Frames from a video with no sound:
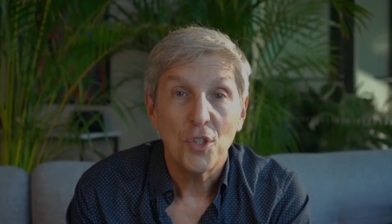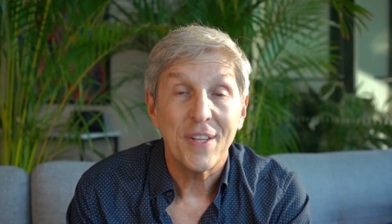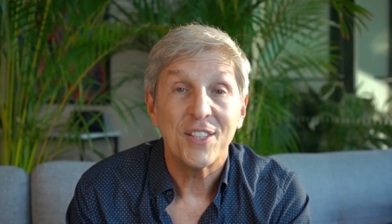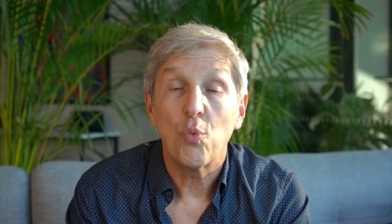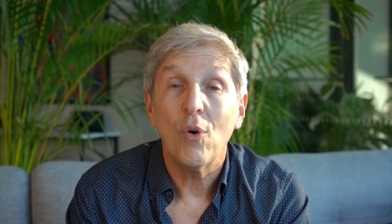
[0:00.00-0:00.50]

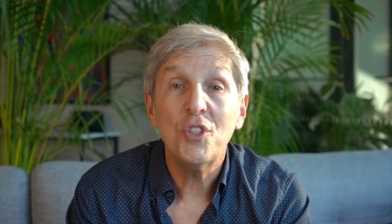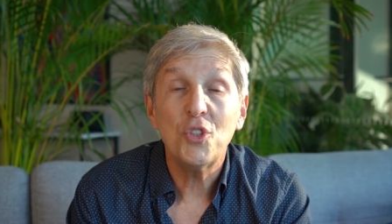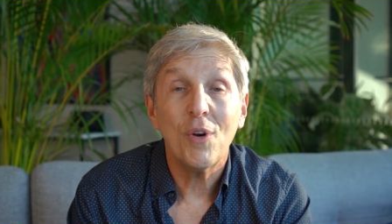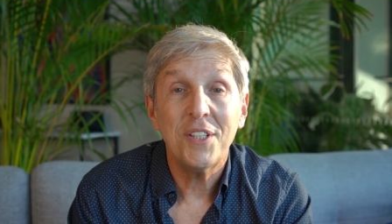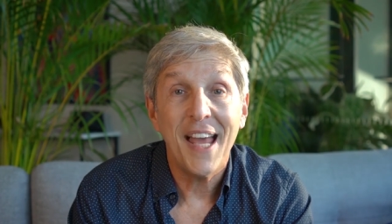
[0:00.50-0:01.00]
So that's
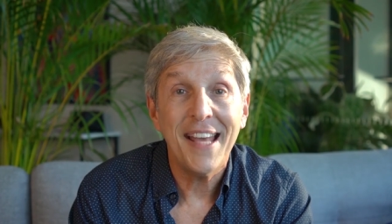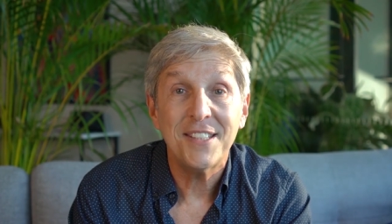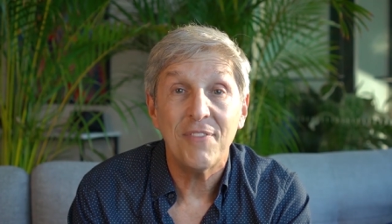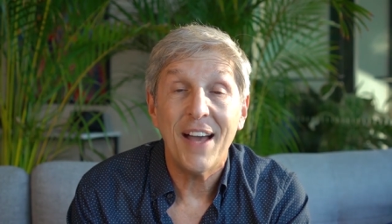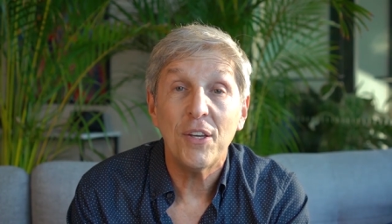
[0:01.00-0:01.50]
one short
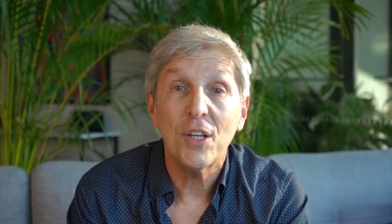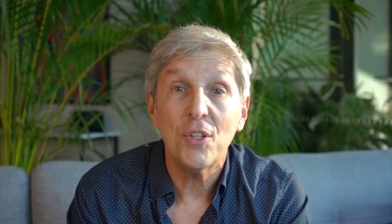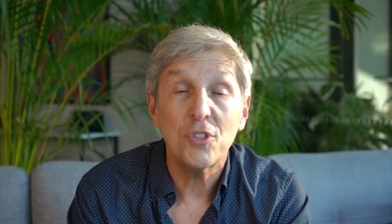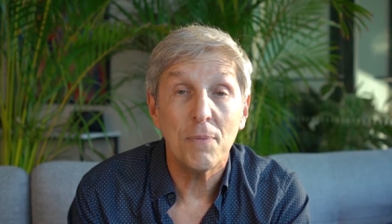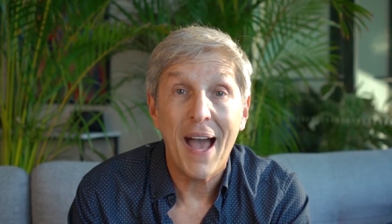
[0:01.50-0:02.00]
taste of how you
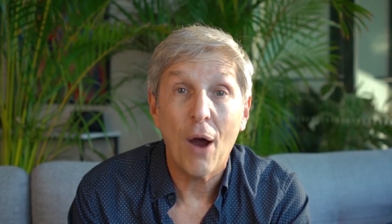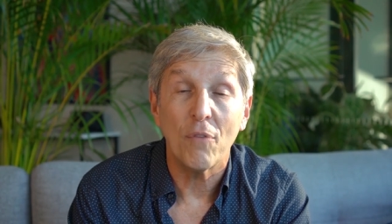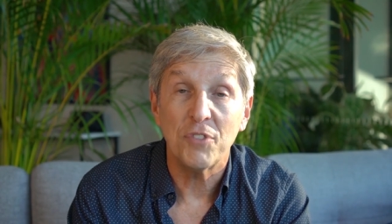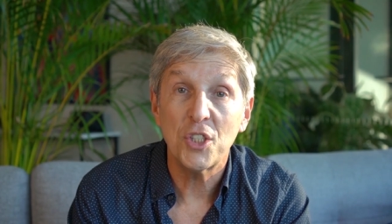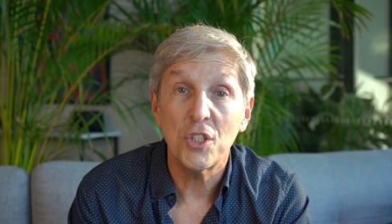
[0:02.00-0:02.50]
can use the
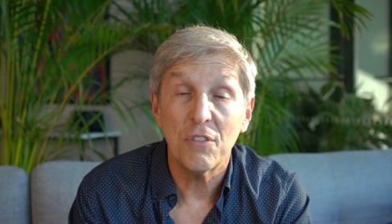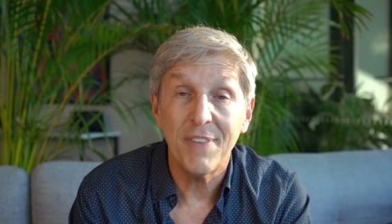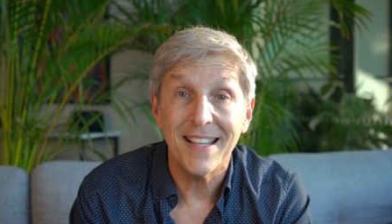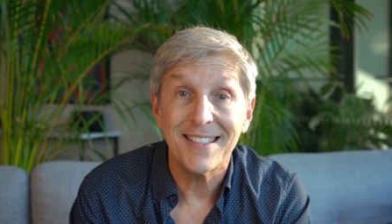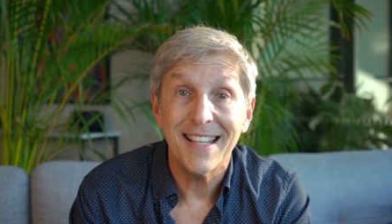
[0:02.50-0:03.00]
power of
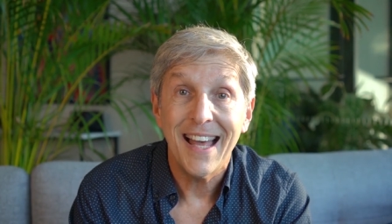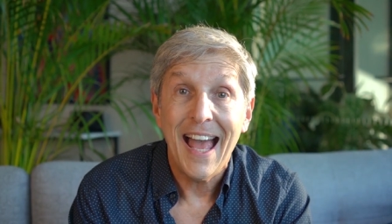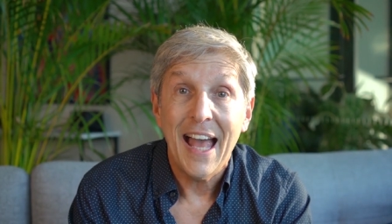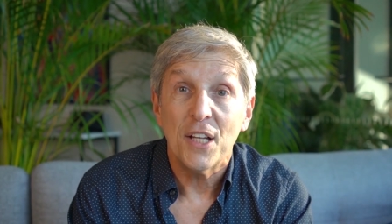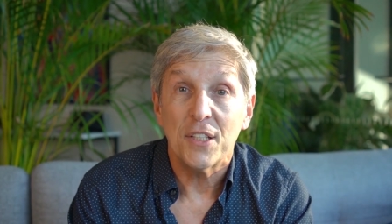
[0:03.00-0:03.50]
digital events
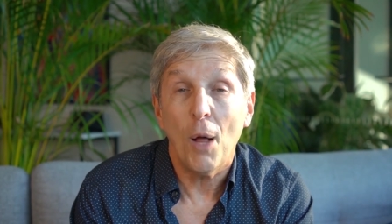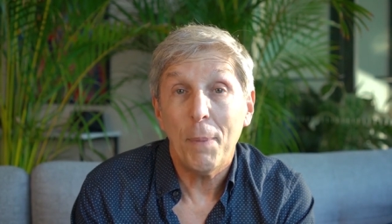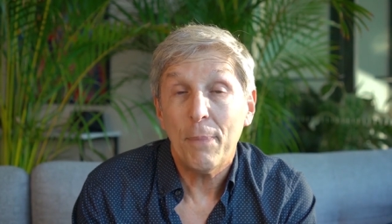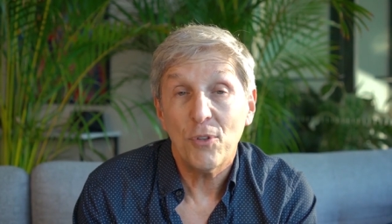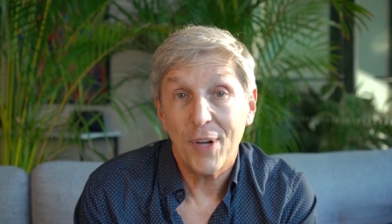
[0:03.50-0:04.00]
to
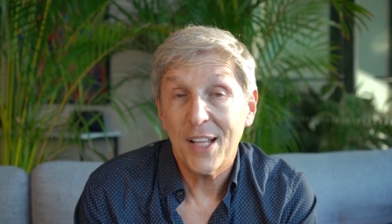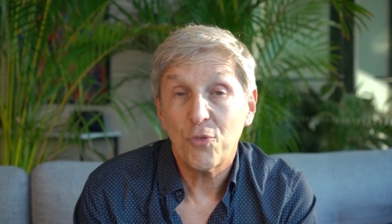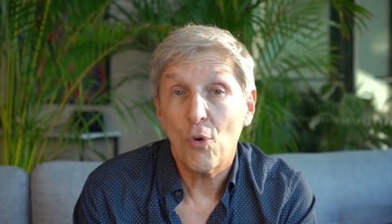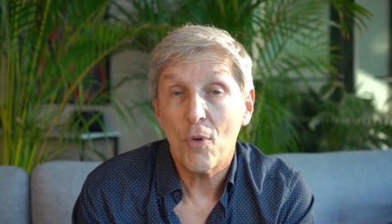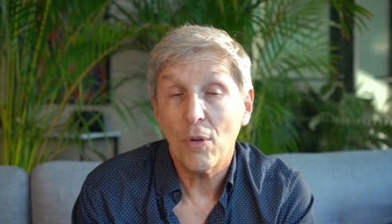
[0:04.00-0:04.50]
help people
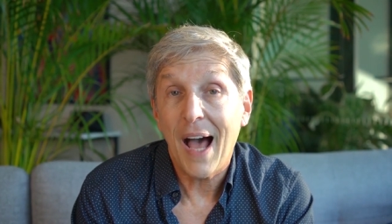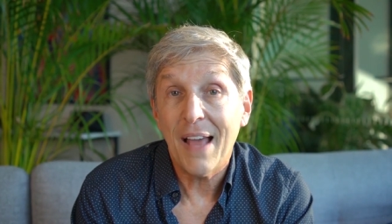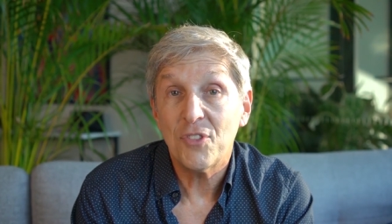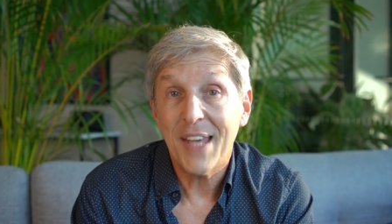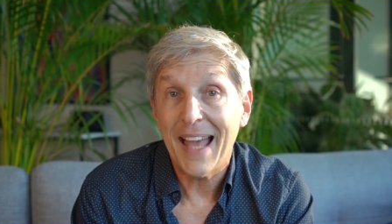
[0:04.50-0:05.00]
transform their
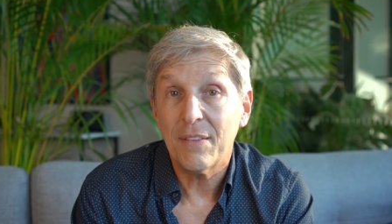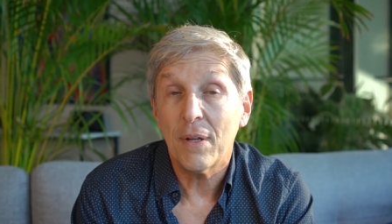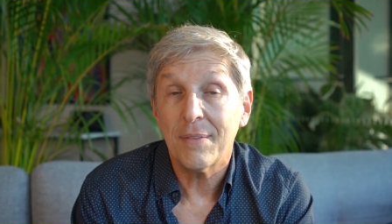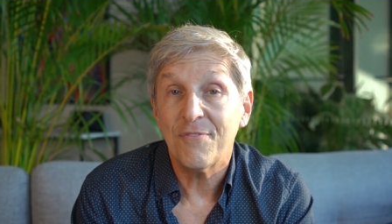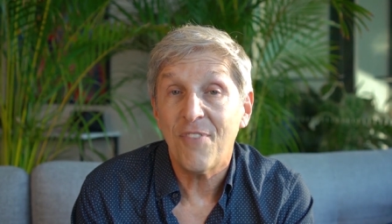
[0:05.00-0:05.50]
lives
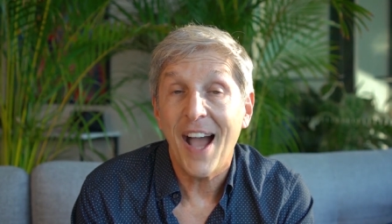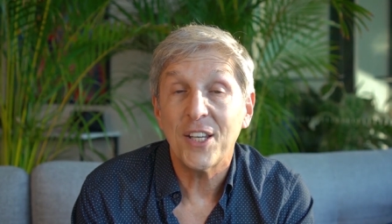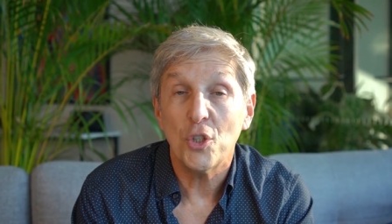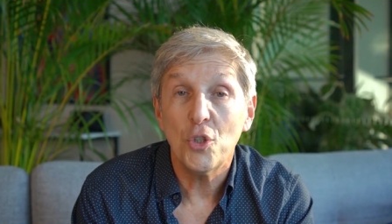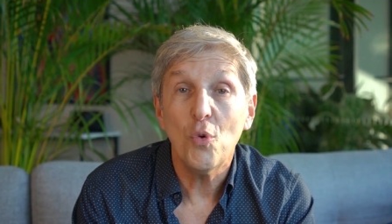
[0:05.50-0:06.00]
and
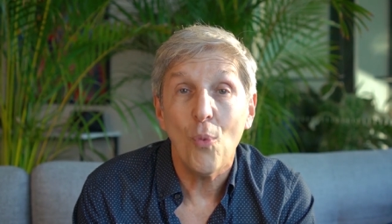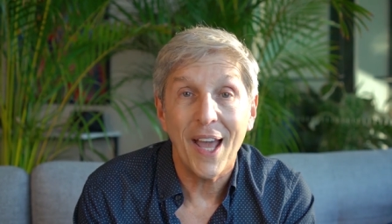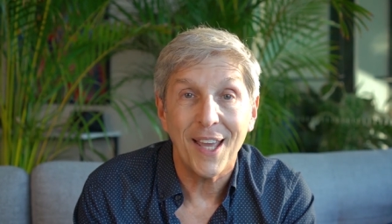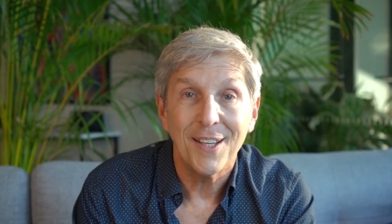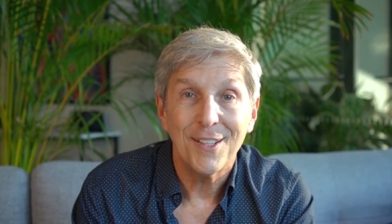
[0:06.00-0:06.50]
find a new
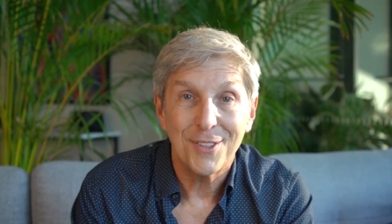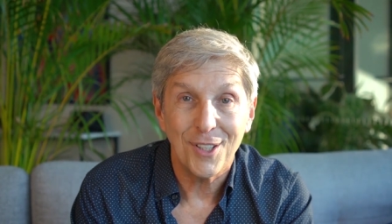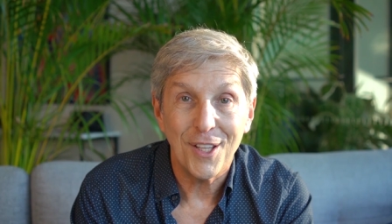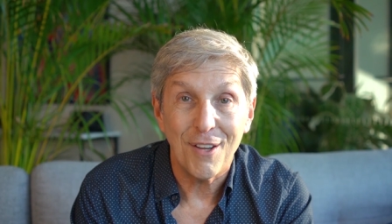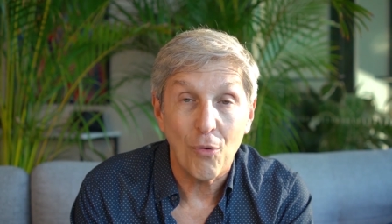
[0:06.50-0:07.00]
way
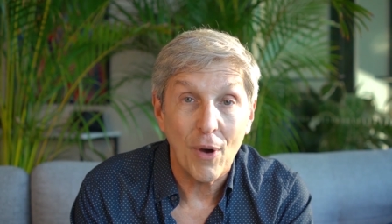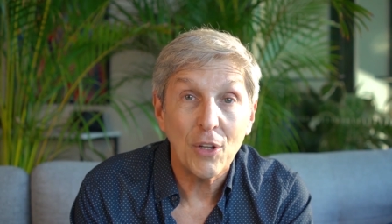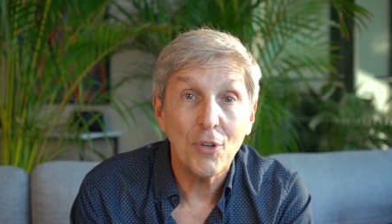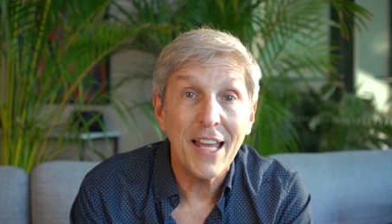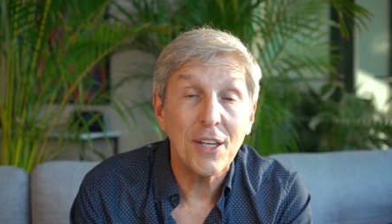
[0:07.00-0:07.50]
to live.
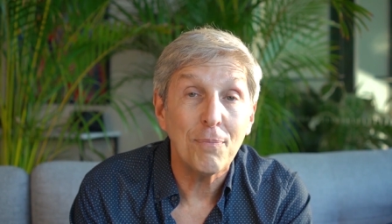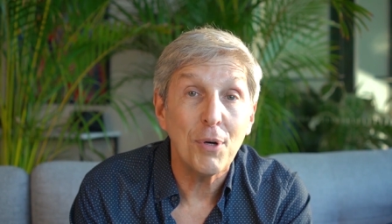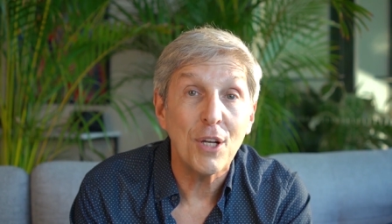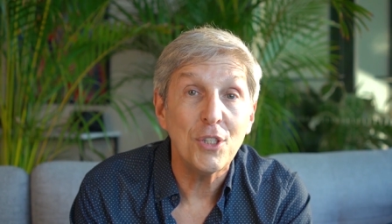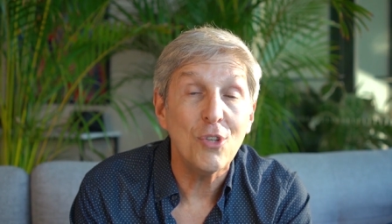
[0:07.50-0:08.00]
Want to learn how you
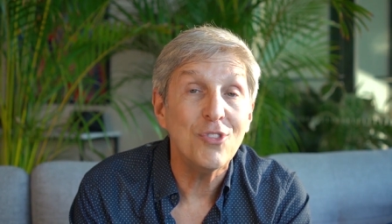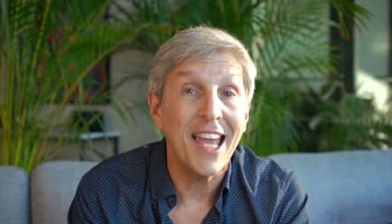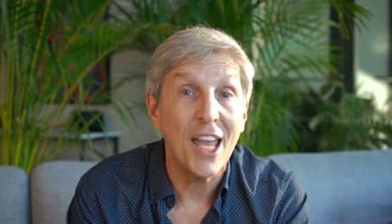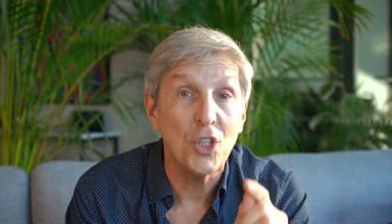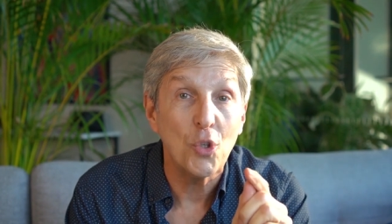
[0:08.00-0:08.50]
can put it to
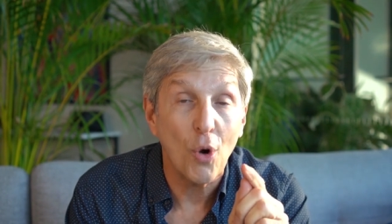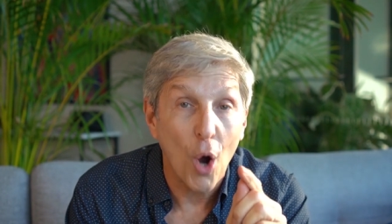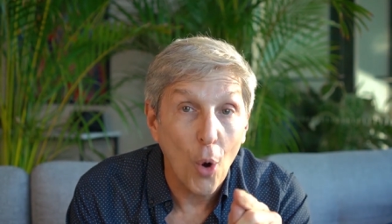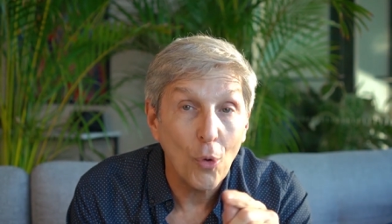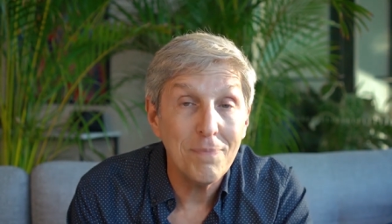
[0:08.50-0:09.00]
use in
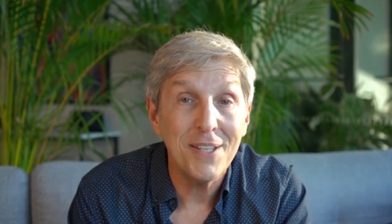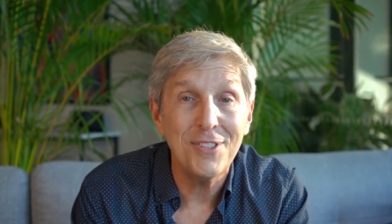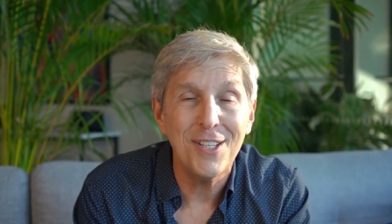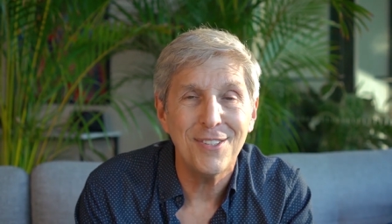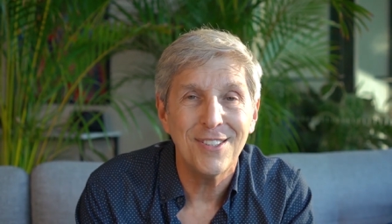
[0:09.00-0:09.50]
your own
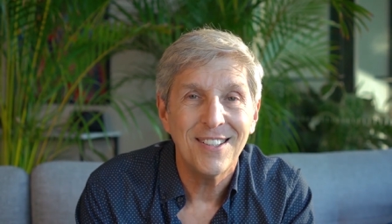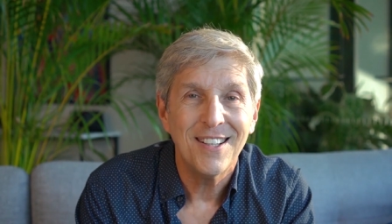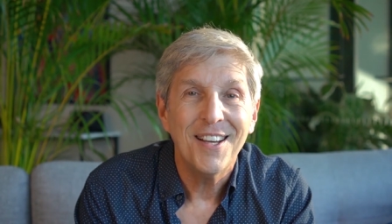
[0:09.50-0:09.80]
business?